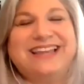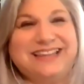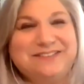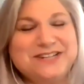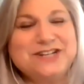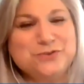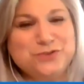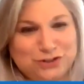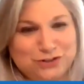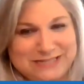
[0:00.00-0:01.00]
I lived in New
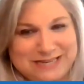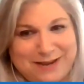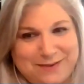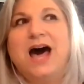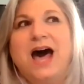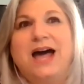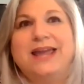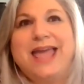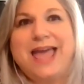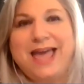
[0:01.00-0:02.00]
Jersey, I
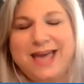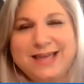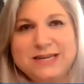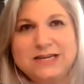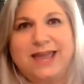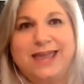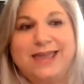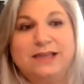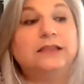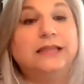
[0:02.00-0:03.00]
had
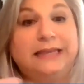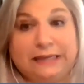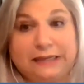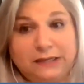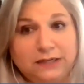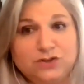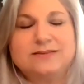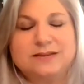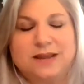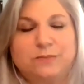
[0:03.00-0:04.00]
a lead.
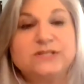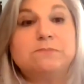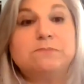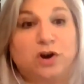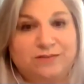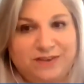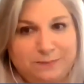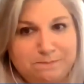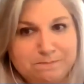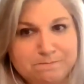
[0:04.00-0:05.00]
His name was
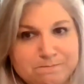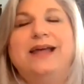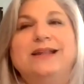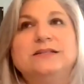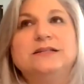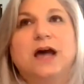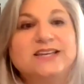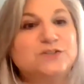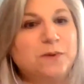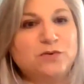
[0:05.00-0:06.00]
Marvin. And I
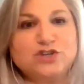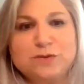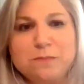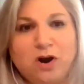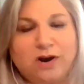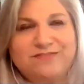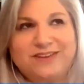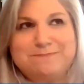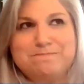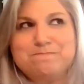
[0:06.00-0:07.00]
spoke to
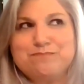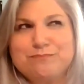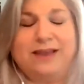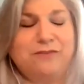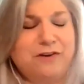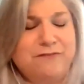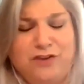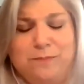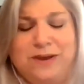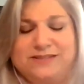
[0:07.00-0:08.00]
Marvin every
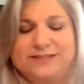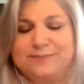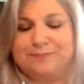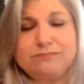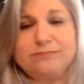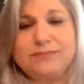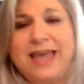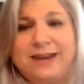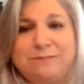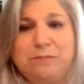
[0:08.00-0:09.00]
few months.
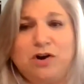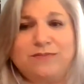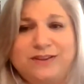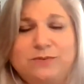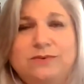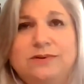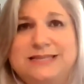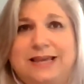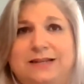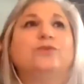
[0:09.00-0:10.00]
And Marvin
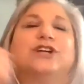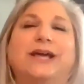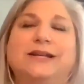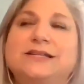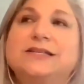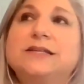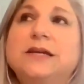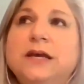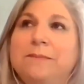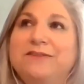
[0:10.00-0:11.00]
said,
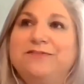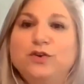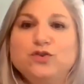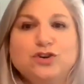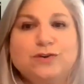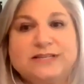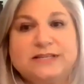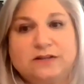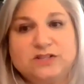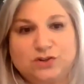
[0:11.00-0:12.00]
Janice, my future is
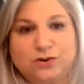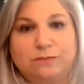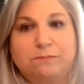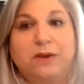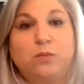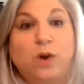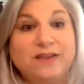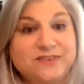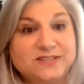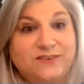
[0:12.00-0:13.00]
uncertain. My
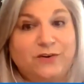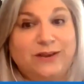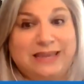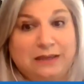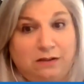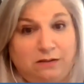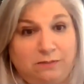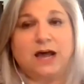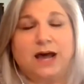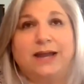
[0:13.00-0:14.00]
wife is very ill.
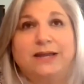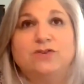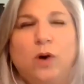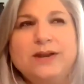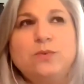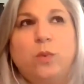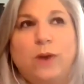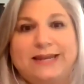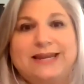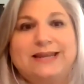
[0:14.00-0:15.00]
I want to
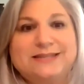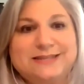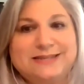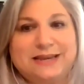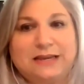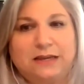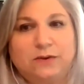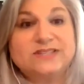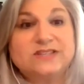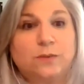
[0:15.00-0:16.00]
wait and see
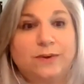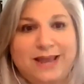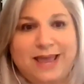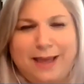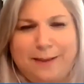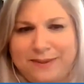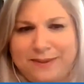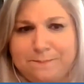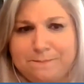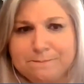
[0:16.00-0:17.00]
what's going to
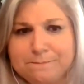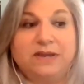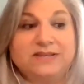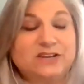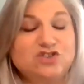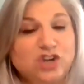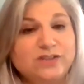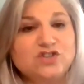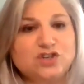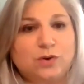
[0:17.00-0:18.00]
happen because I
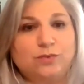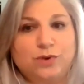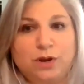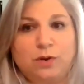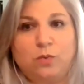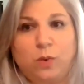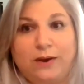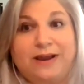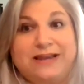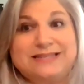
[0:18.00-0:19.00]
just don't know
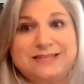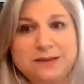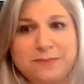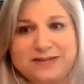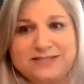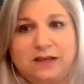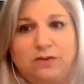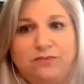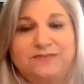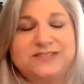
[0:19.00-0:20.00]
where I see
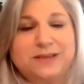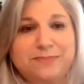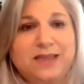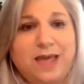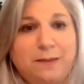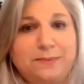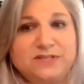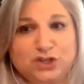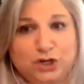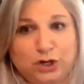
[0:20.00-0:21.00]
myself if something
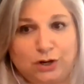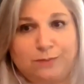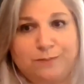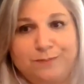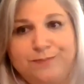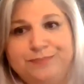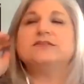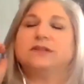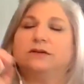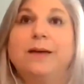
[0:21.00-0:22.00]
happens to her. I
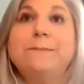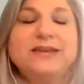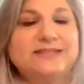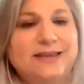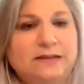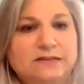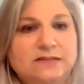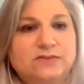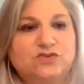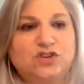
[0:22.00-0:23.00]
said, that makes
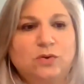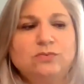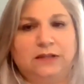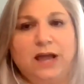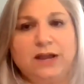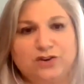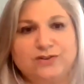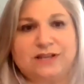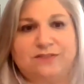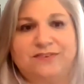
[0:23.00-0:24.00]
sense. Don't lock
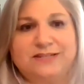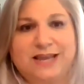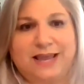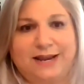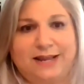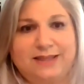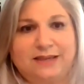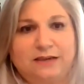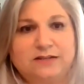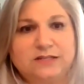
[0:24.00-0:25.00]
yourself into
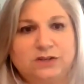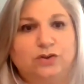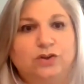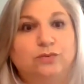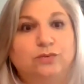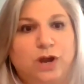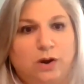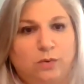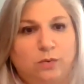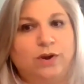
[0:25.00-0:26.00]
anything until you
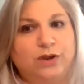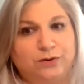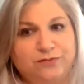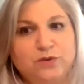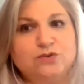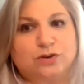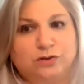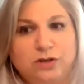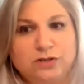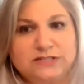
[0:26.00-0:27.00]
know what your future
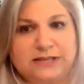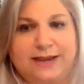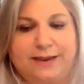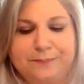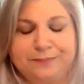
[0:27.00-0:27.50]
looks like.